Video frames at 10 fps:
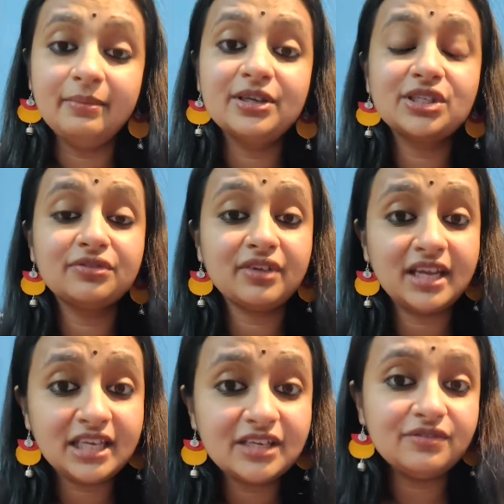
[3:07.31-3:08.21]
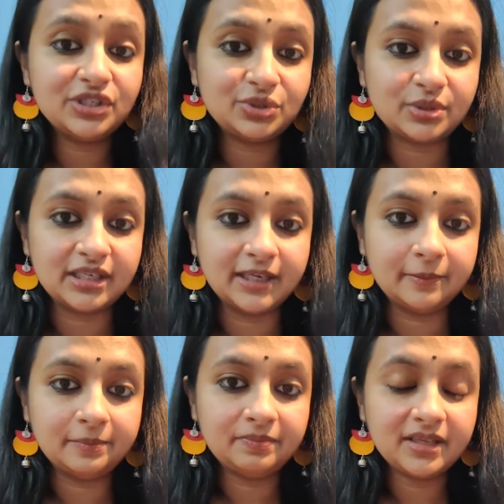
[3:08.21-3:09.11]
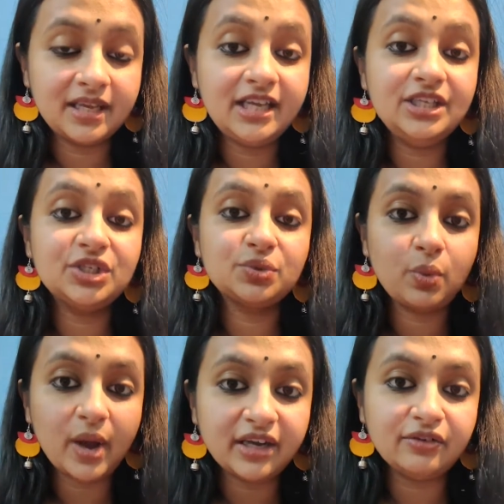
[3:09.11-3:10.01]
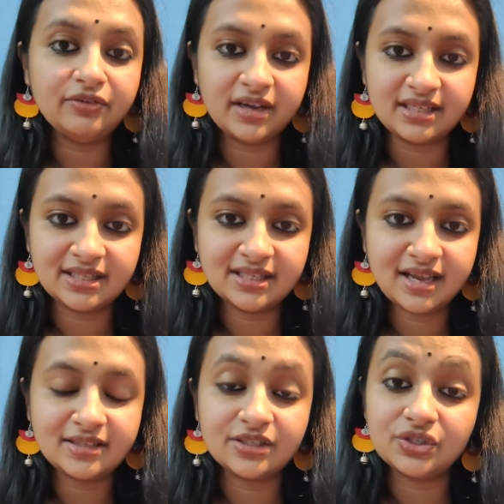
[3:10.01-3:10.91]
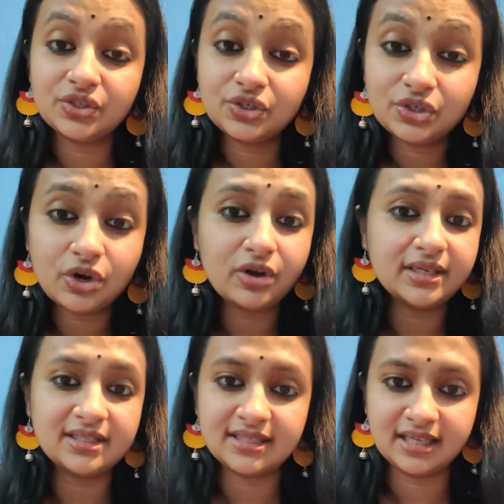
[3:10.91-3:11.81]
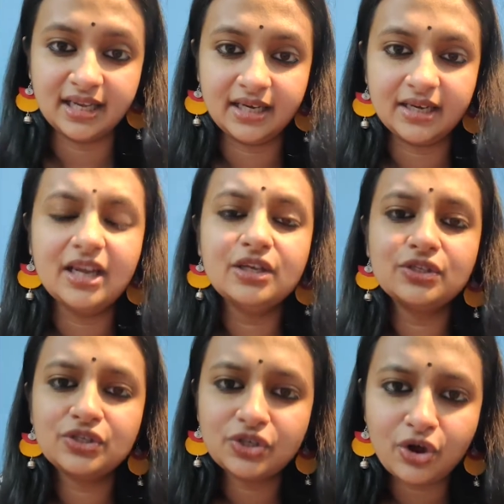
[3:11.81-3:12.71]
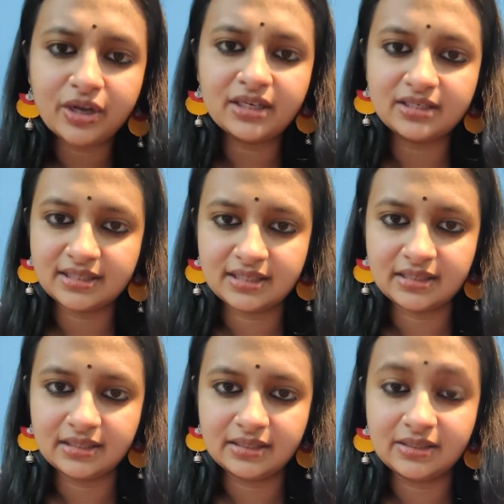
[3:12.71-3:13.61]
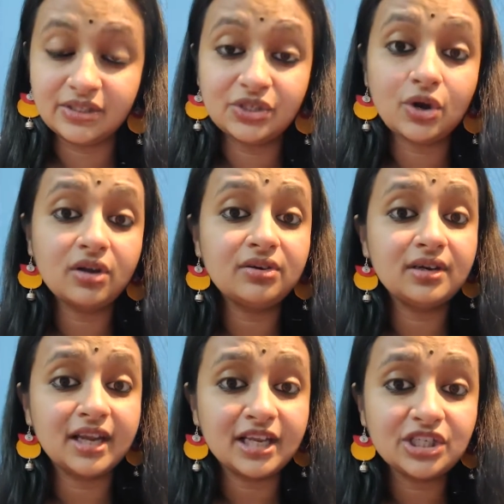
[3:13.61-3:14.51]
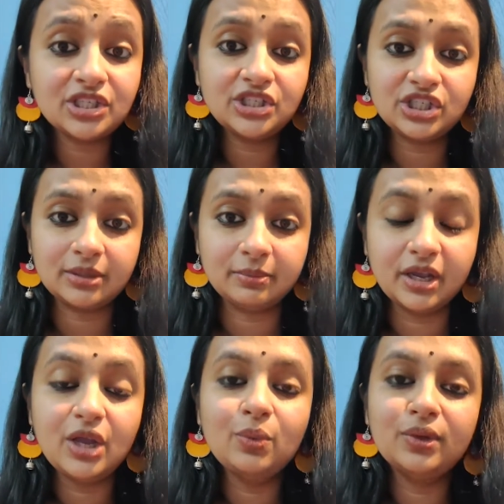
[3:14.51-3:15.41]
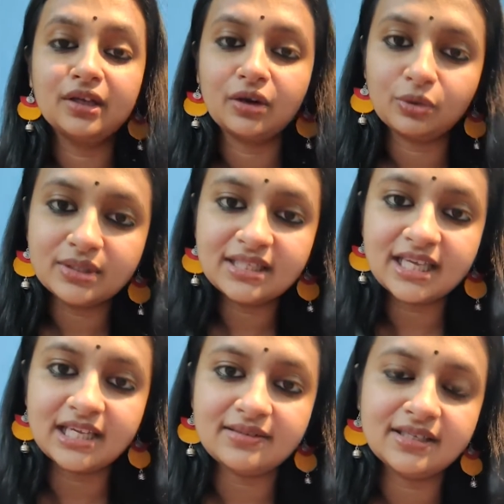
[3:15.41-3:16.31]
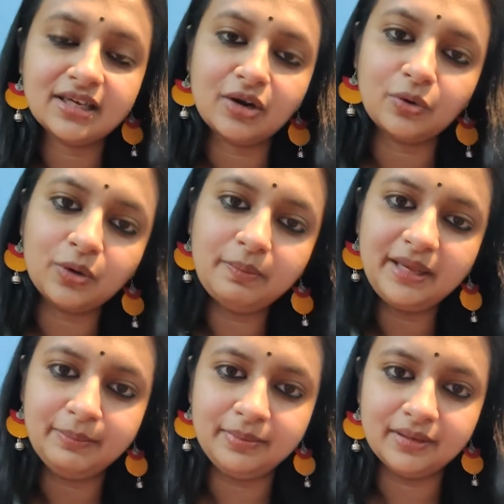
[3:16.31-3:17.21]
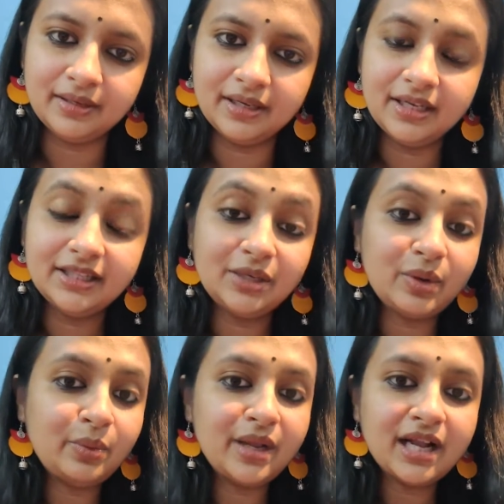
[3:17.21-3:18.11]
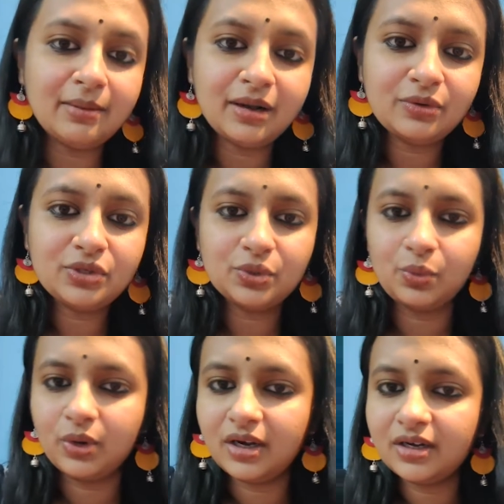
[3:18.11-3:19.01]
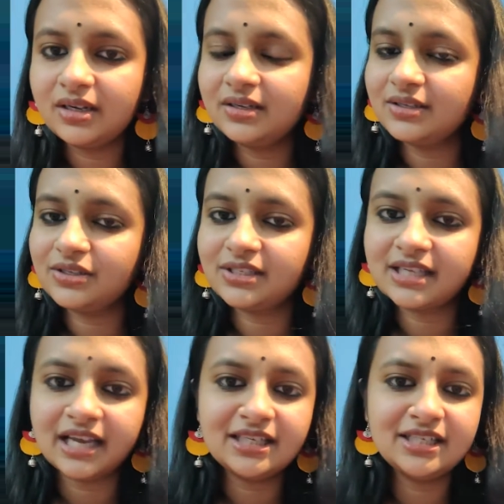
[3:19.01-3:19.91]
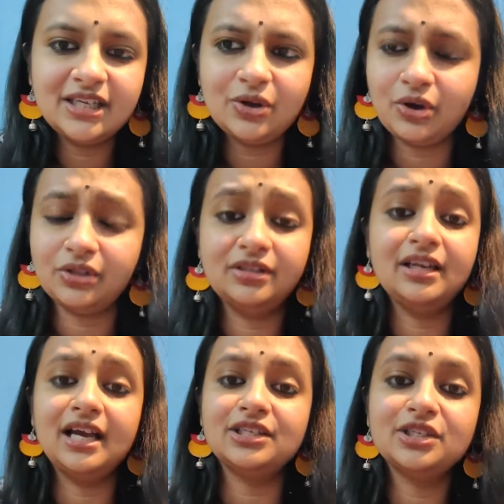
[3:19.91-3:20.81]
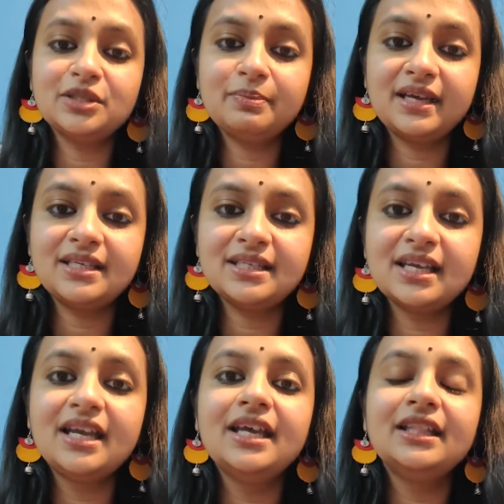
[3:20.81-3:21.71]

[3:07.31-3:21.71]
Because if individually, each one of us has a strong inside, strong inner circle, strong relationship with our own selves and our own people, then when we come out to work, society or on the larger space,